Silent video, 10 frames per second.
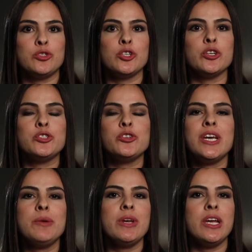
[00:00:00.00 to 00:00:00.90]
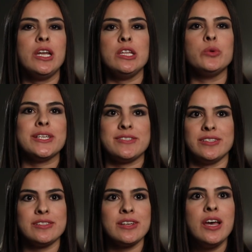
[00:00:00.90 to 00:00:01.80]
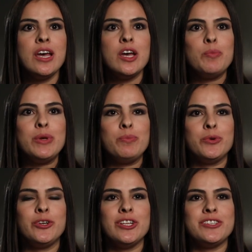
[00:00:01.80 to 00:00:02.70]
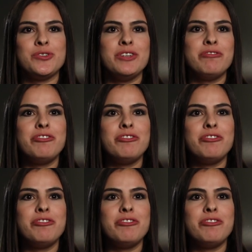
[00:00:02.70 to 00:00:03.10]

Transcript: to talk to them, and it wasn't. People is really